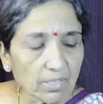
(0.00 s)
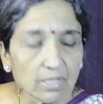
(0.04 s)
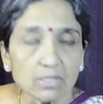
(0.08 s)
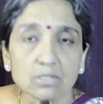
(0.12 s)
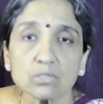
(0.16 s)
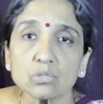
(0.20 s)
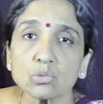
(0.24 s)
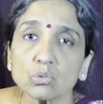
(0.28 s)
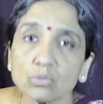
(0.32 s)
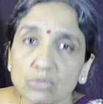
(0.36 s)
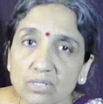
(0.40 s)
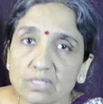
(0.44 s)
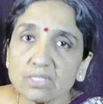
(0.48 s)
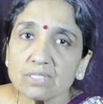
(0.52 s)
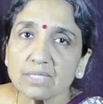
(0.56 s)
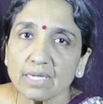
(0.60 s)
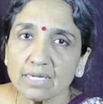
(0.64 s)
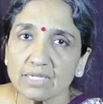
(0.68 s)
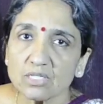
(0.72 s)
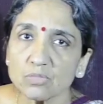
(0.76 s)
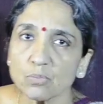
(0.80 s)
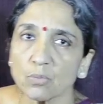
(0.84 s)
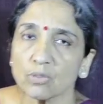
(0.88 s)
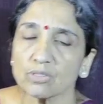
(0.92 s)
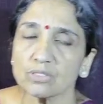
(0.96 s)
So this
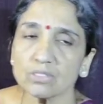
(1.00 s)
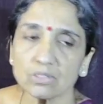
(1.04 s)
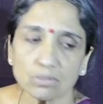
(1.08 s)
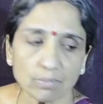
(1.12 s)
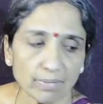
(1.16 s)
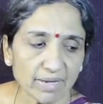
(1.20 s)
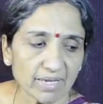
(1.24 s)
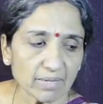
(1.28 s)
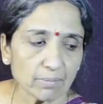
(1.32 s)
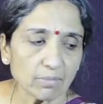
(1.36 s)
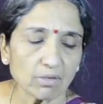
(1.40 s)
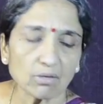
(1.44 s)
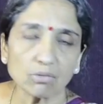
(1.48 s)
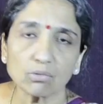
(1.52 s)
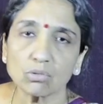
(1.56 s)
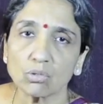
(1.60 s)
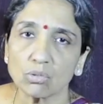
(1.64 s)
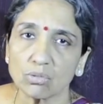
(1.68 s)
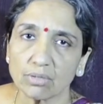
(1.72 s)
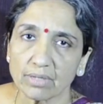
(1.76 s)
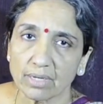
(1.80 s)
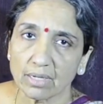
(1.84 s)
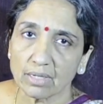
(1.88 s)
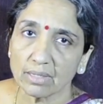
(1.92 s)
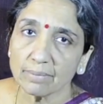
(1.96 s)
corresponds to the MayaMalava
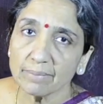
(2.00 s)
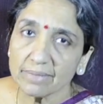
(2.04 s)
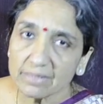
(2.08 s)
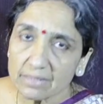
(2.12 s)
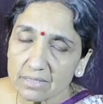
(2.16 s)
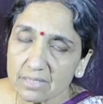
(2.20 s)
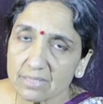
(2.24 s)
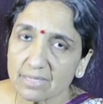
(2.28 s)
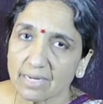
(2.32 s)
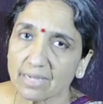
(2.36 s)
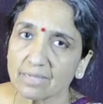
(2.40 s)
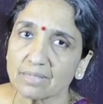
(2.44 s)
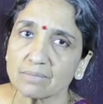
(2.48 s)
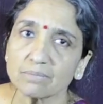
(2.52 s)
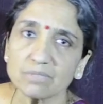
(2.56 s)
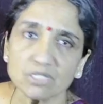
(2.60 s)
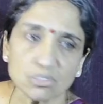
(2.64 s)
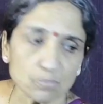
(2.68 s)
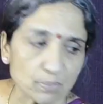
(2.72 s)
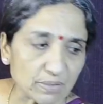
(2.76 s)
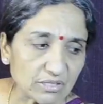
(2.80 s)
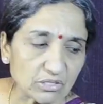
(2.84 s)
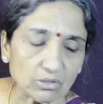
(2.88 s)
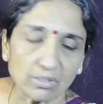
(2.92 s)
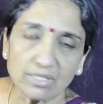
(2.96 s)
Gowla Ragam, and this Ragam is
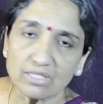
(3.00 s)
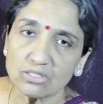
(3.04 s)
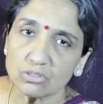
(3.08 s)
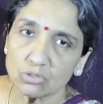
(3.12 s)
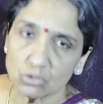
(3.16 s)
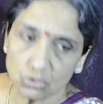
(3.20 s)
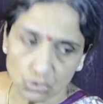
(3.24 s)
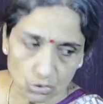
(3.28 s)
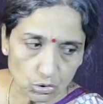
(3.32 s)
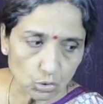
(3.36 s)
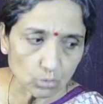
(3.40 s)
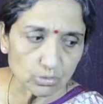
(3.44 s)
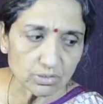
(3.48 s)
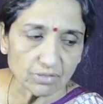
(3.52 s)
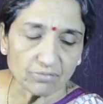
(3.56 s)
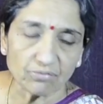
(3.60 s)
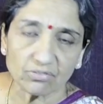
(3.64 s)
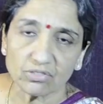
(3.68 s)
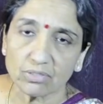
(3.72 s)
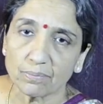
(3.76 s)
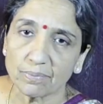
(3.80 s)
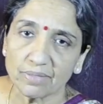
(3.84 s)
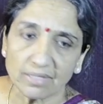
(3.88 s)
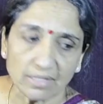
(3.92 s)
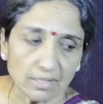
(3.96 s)
specially chosen for
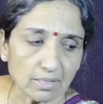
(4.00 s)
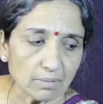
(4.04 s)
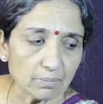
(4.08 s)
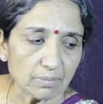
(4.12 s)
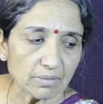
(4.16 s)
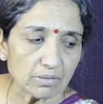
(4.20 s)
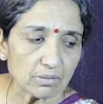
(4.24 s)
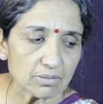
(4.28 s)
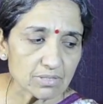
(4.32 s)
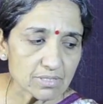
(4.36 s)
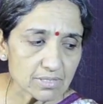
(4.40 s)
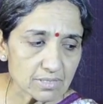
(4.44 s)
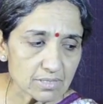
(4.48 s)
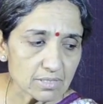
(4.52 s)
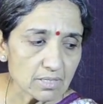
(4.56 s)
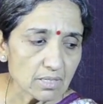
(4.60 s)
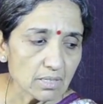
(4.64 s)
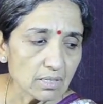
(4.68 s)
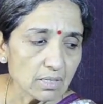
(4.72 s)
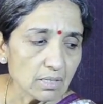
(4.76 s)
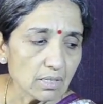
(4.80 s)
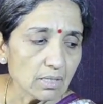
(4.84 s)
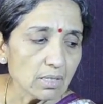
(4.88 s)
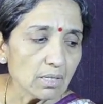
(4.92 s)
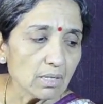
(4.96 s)
the beginner because
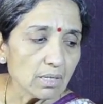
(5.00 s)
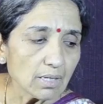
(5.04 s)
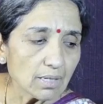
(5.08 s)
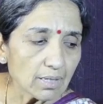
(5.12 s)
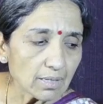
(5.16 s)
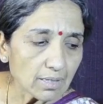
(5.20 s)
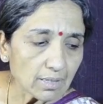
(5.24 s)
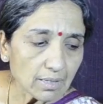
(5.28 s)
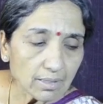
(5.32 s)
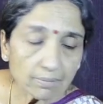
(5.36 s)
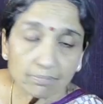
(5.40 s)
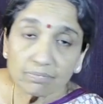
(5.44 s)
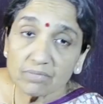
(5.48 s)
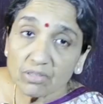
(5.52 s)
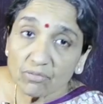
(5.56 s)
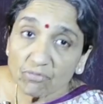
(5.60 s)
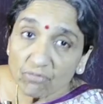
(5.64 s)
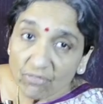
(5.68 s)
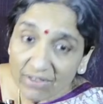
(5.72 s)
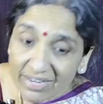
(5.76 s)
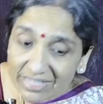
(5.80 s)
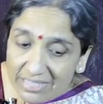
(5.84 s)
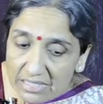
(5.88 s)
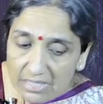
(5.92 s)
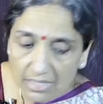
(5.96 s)
the
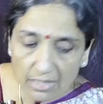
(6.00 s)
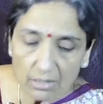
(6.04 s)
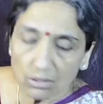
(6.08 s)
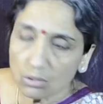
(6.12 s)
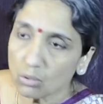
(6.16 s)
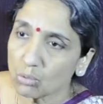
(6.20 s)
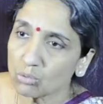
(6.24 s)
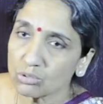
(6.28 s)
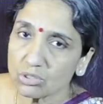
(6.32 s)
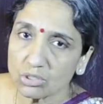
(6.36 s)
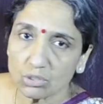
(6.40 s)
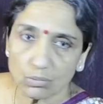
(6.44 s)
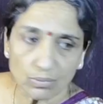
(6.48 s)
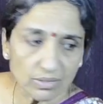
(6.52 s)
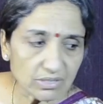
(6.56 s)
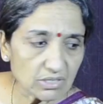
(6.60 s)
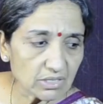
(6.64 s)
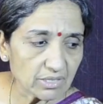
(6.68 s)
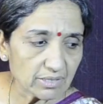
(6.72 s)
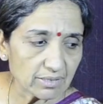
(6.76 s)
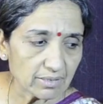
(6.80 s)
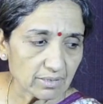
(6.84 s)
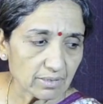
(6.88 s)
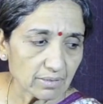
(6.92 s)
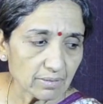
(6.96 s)
frets are close to each
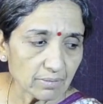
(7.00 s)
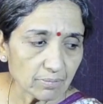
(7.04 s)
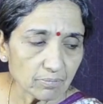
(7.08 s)
other.